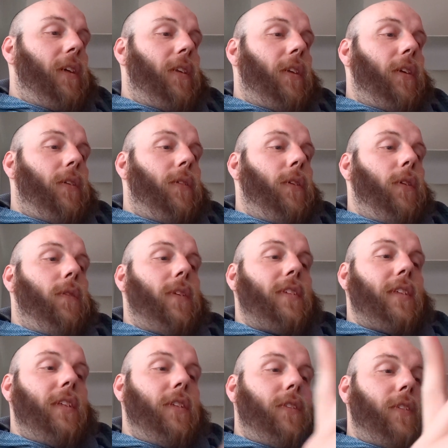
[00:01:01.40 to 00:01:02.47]
although
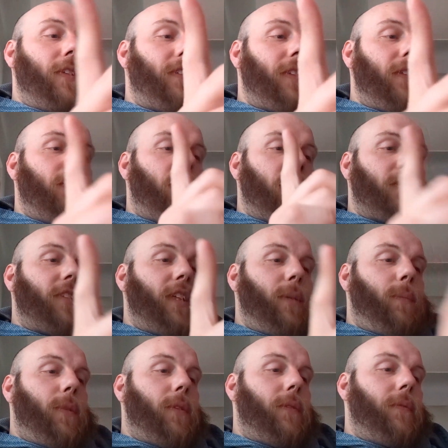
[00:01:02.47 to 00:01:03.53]
what's interesting, for
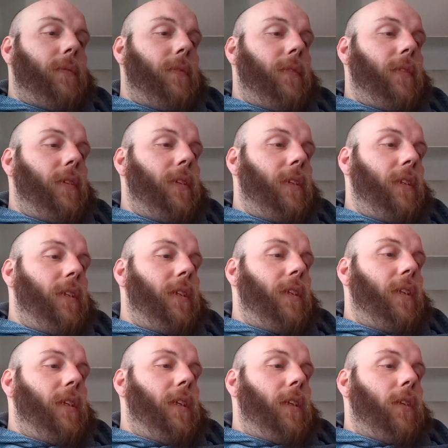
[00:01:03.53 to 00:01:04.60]
example,
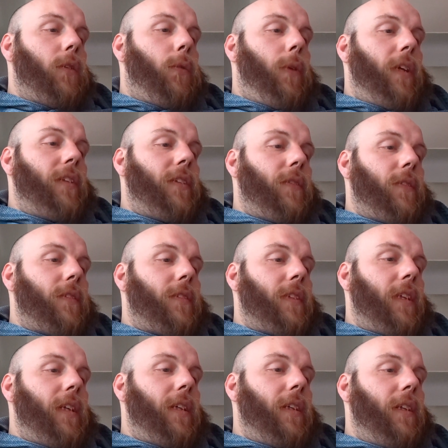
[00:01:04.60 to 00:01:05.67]
the questioner would
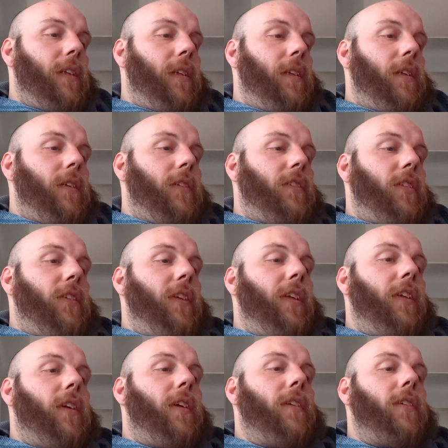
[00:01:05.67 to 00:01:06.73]
say, surely
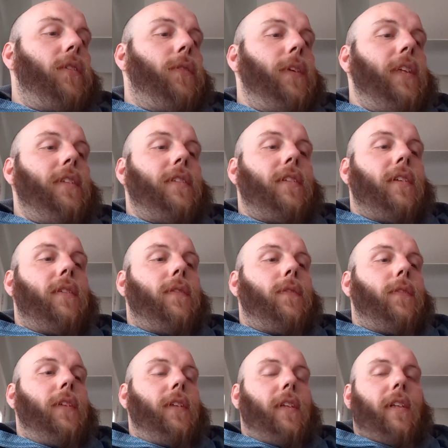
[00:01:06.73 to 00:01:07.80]
there are degrees of
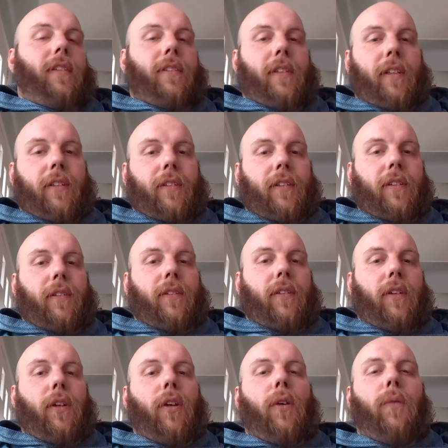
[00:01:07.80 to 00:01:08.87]
realization,
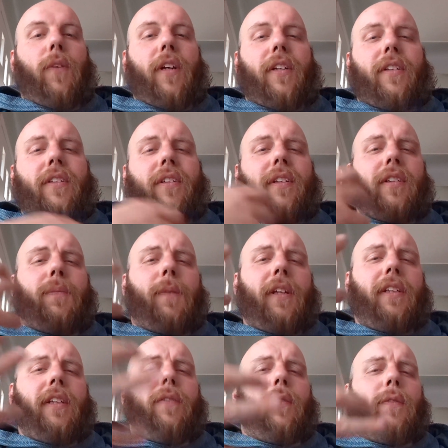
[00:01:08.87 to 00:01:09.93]
which,
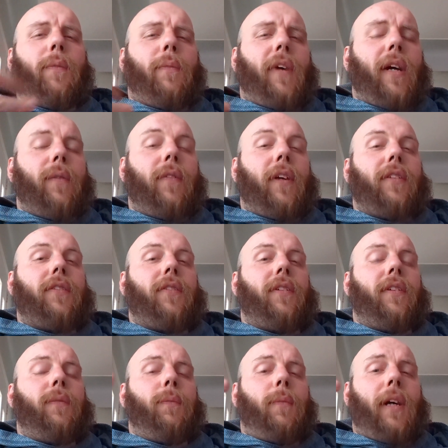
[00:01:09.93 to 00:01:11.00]
especially even from my
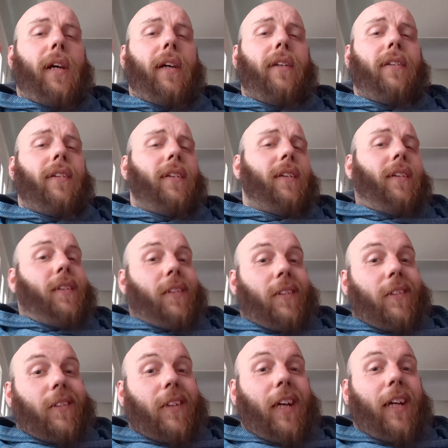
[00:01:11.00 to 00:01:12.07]
Western mind,
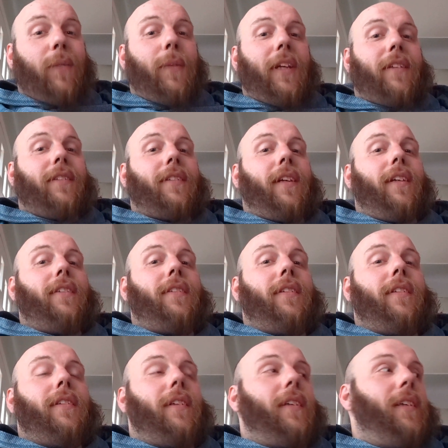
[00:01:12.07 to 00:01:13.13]
kind of makes sense.
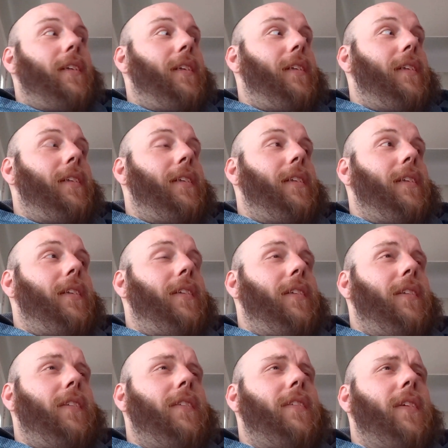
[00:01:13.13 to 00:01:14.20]
And
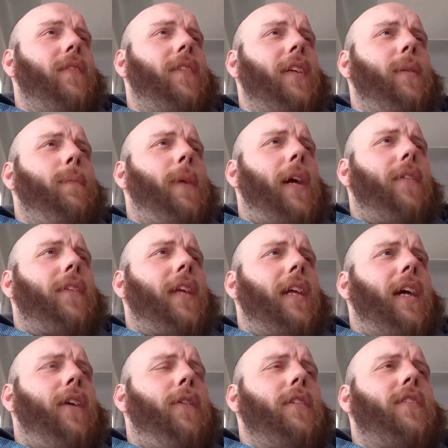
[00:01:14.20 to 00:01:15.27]
there's something about that.
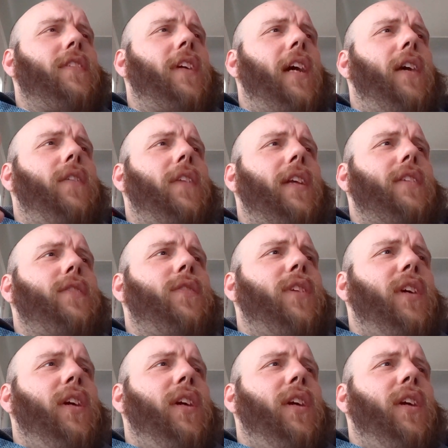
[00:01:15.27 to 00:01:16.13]
I always that's